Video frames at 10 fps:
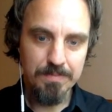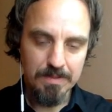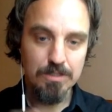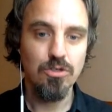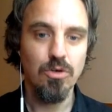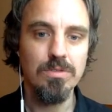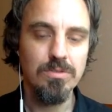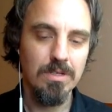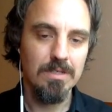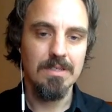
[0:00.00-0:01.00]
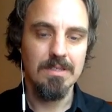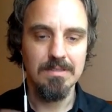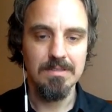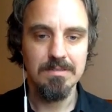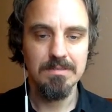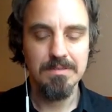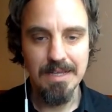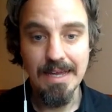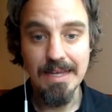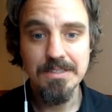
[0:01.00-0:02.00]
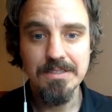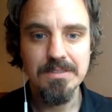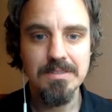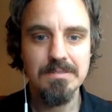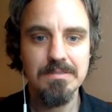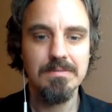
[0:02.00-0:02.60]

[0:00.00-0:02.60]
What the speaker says: the souls, or like the angels